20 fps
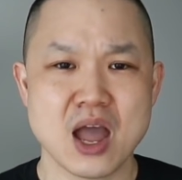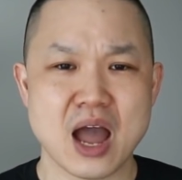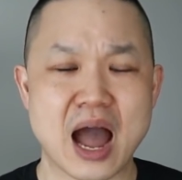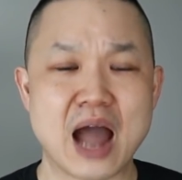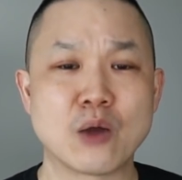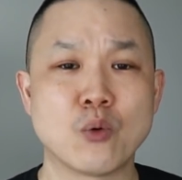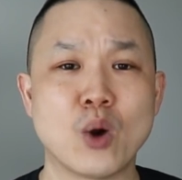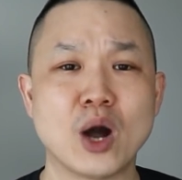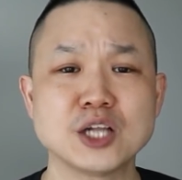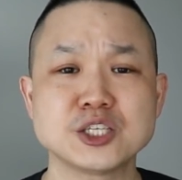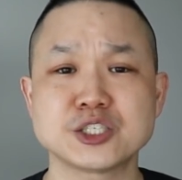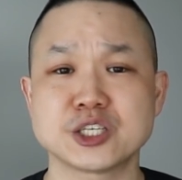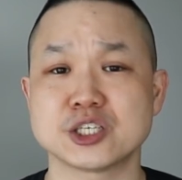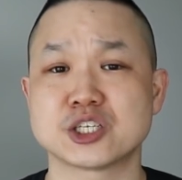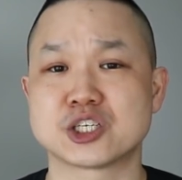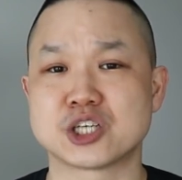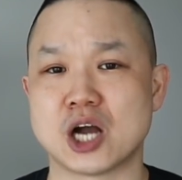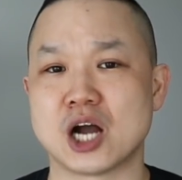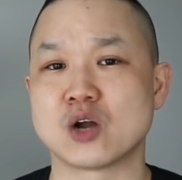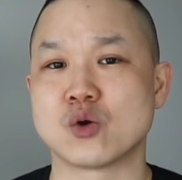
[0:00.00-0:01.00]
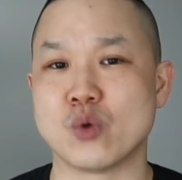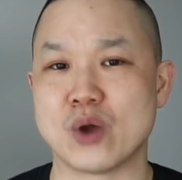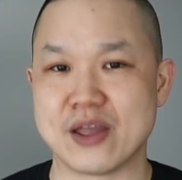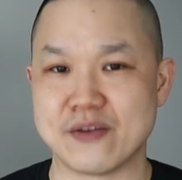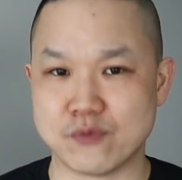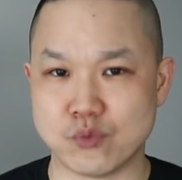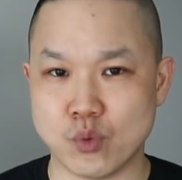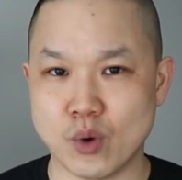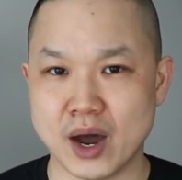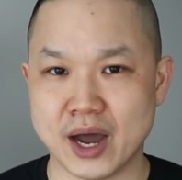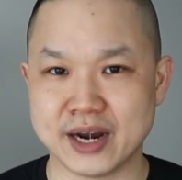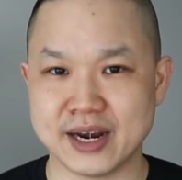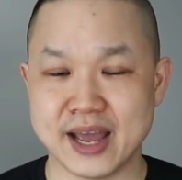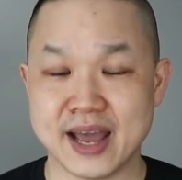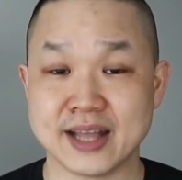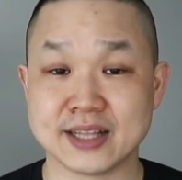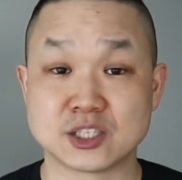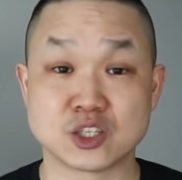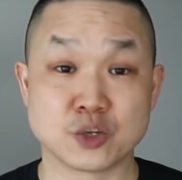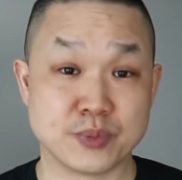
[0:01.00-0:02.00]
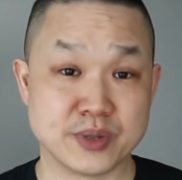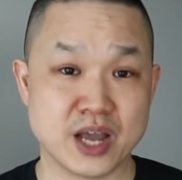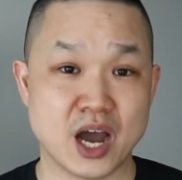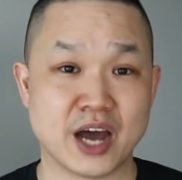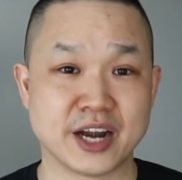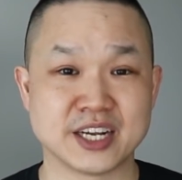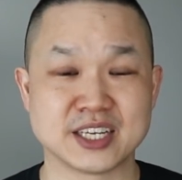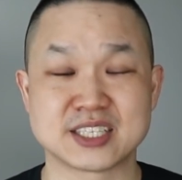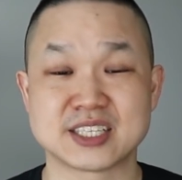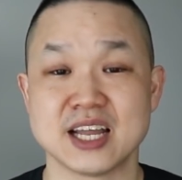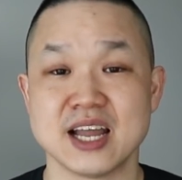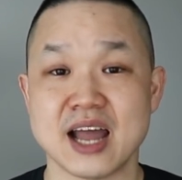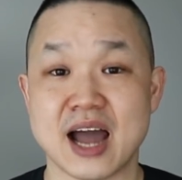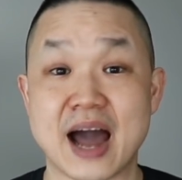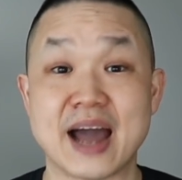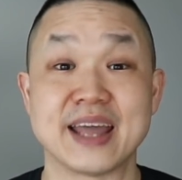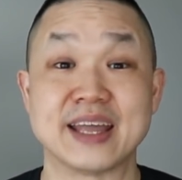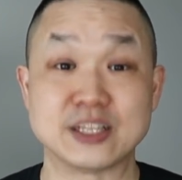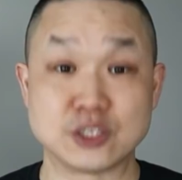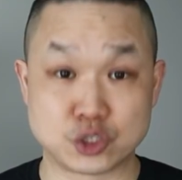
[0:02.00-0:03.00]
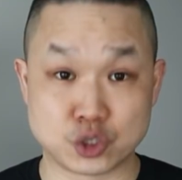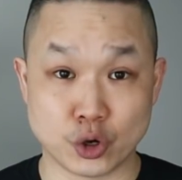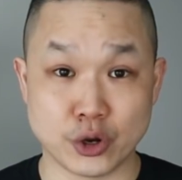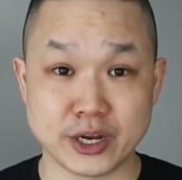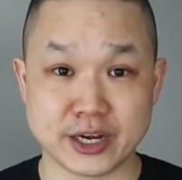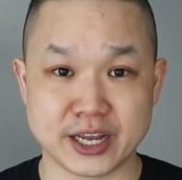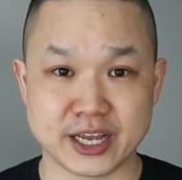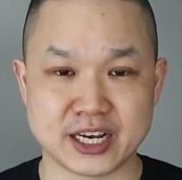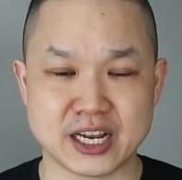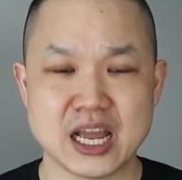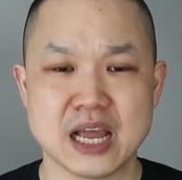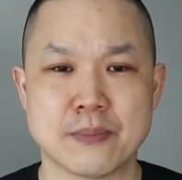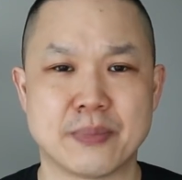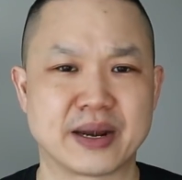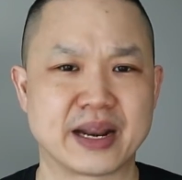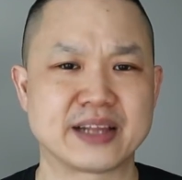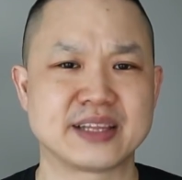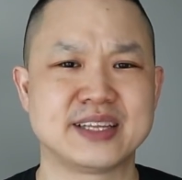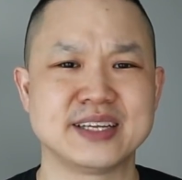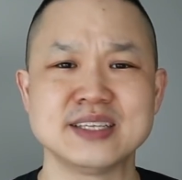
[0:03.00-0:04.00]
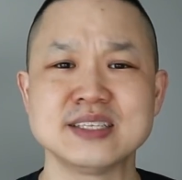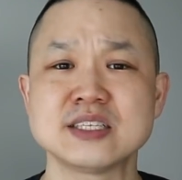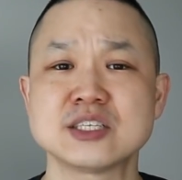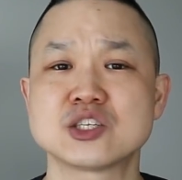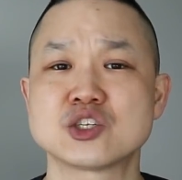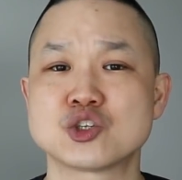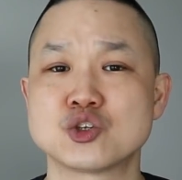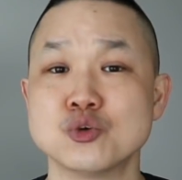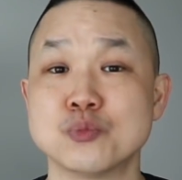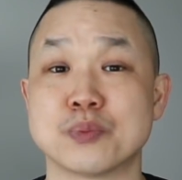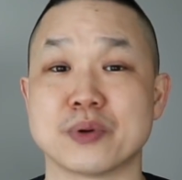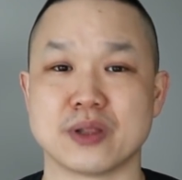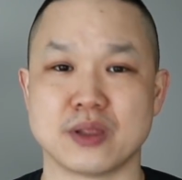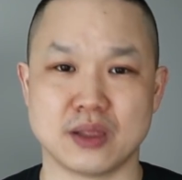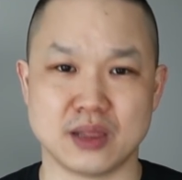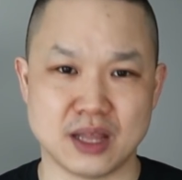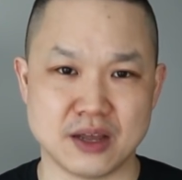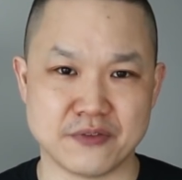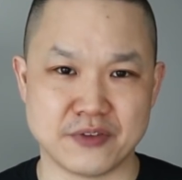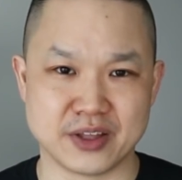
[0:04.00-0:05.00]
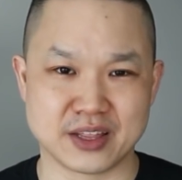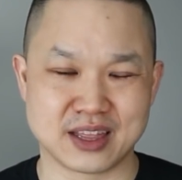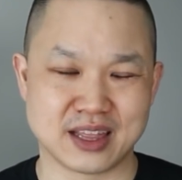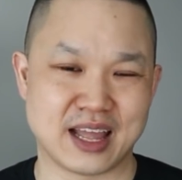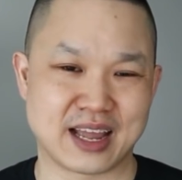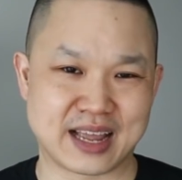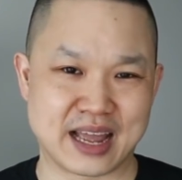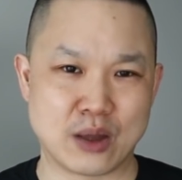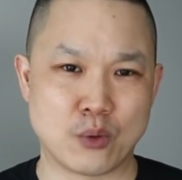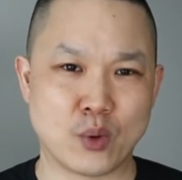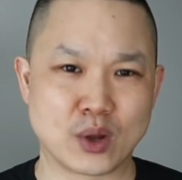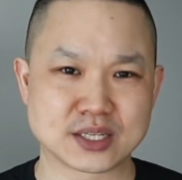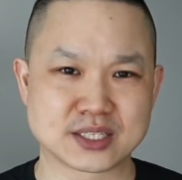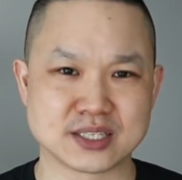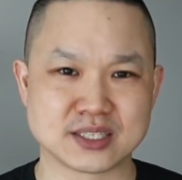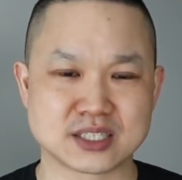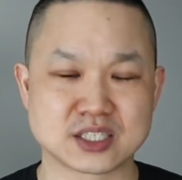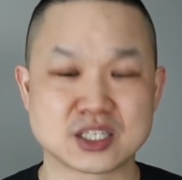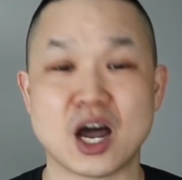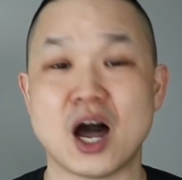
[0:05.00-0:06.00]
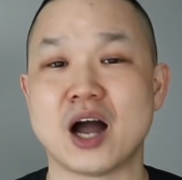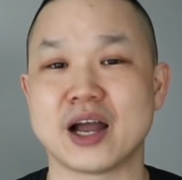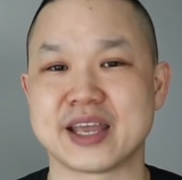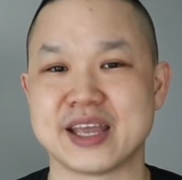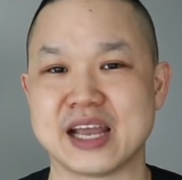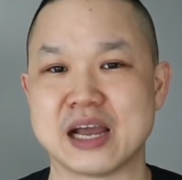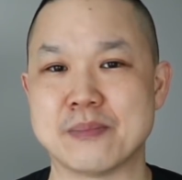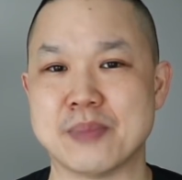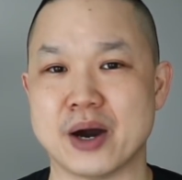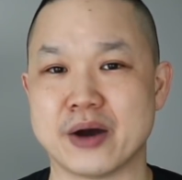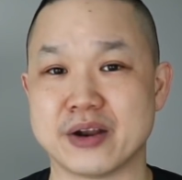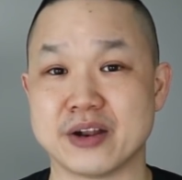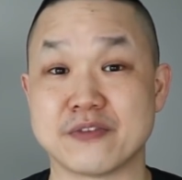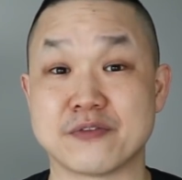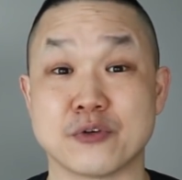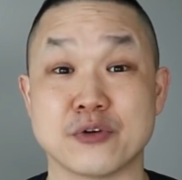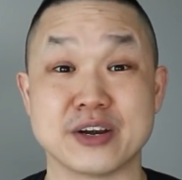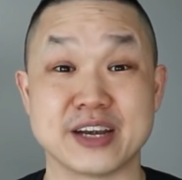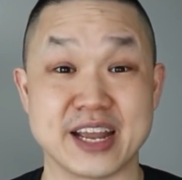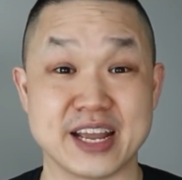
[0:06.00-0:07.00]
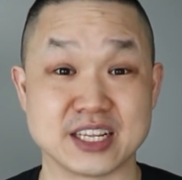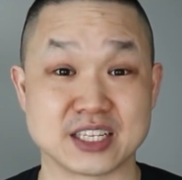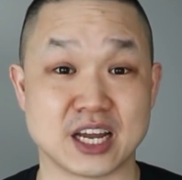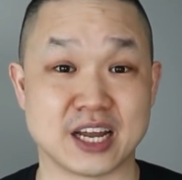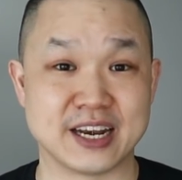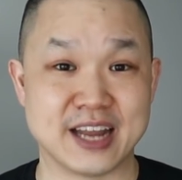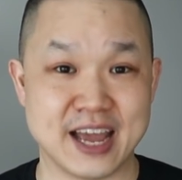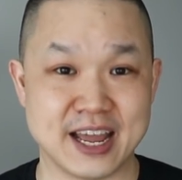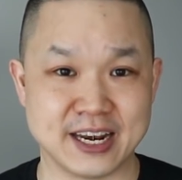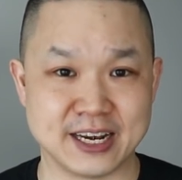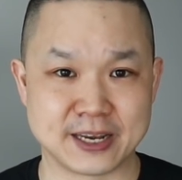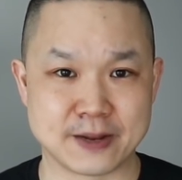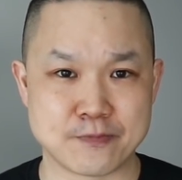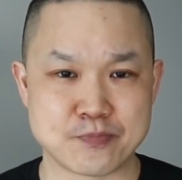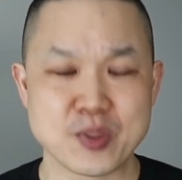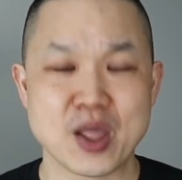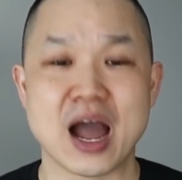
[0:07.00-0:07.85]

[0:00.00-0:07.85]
I watched Shockwave 1 and to be honest, I enjoyed it, but I didn't super love it, like I wasn't talking about it for days on end.